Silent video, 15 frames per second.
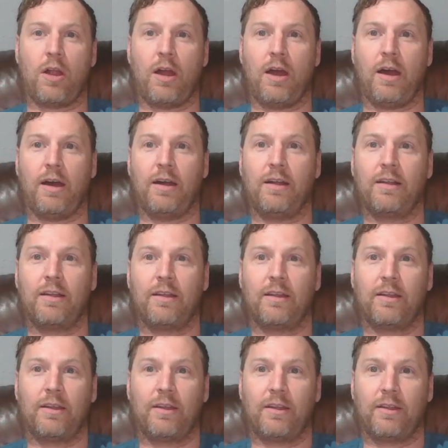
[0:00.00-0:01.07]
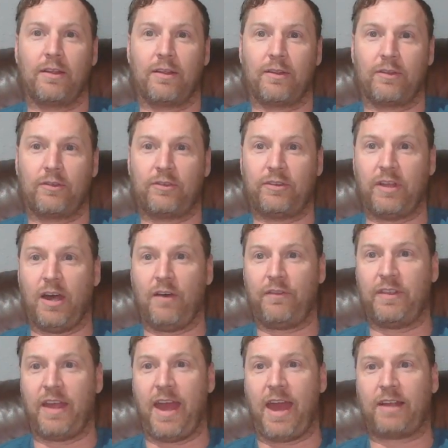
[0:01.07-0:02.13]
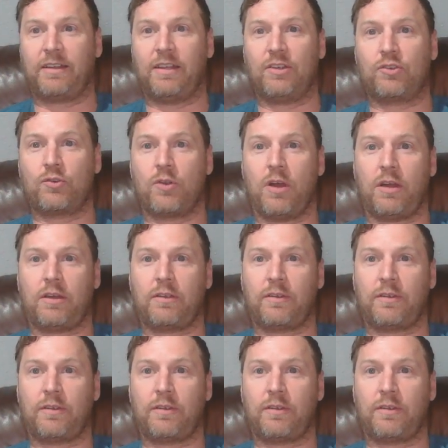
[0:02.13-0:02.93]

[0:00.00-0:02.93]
uh, stuff. The Acme truck.